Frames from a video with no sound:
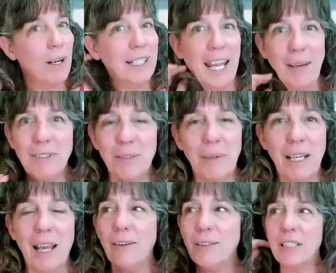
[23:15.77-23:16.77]
what came to
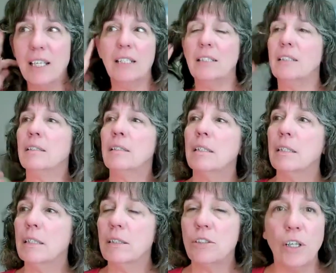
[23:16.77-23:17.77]
me, I was like,
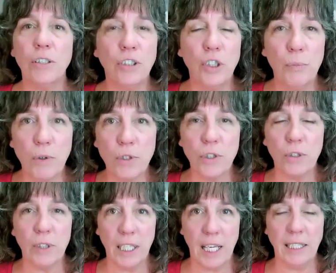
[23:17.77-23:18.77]
Sergeant, you most
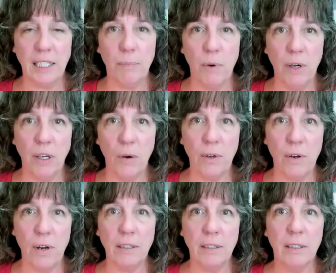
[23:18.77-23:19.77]
certainly can keep on going
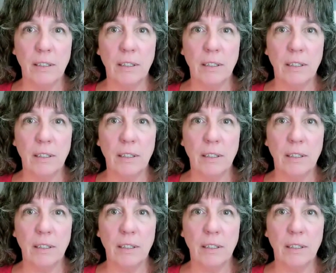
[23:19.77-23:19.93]
on.